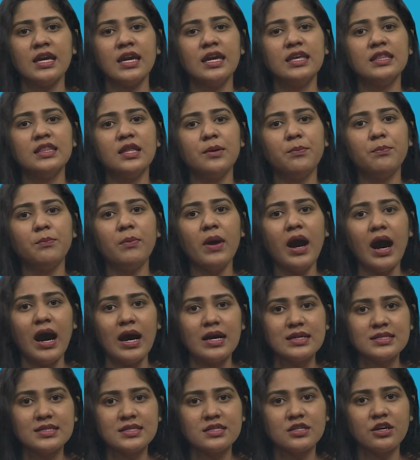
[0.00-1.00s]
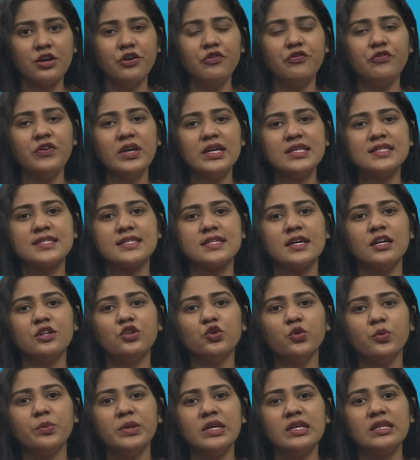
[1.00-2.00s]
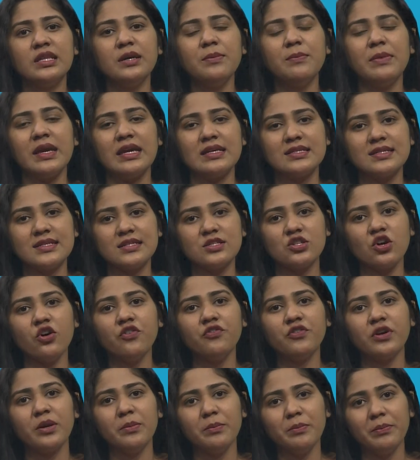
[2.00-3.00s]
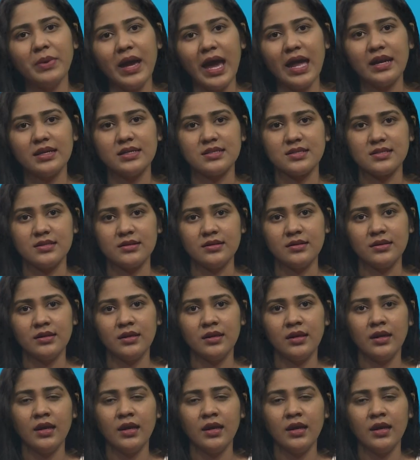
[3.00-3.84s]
in the past fixed to be the basis of comparison.